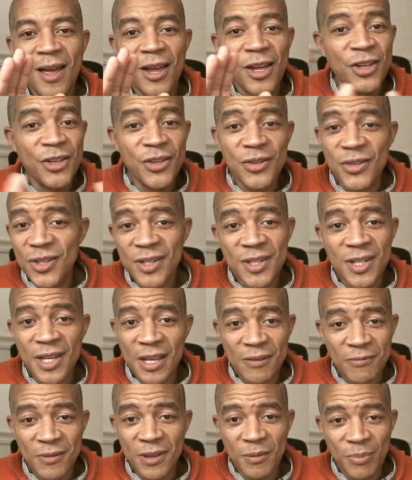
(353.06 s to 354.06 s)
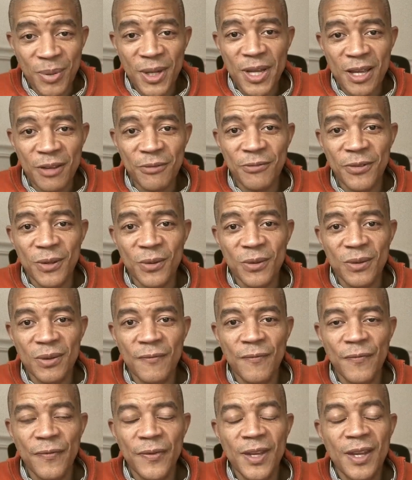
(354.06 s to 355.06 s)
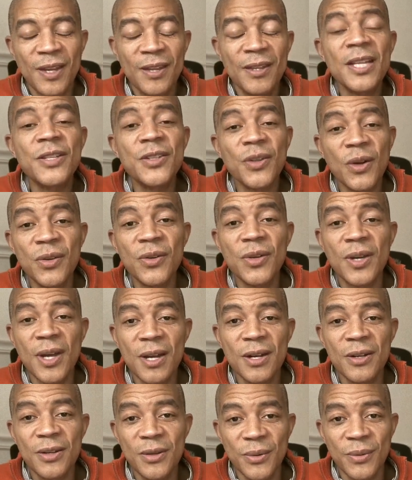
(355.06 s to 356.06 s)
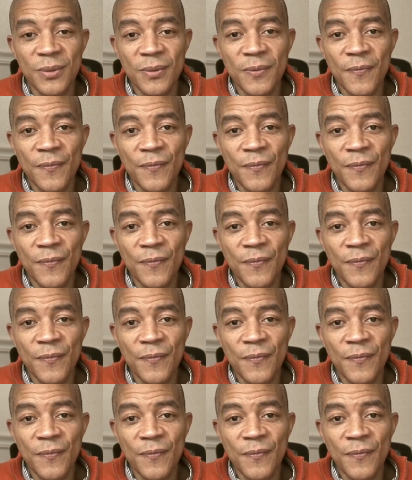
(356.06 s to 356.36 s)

You just even the playing field. That's all you got to do.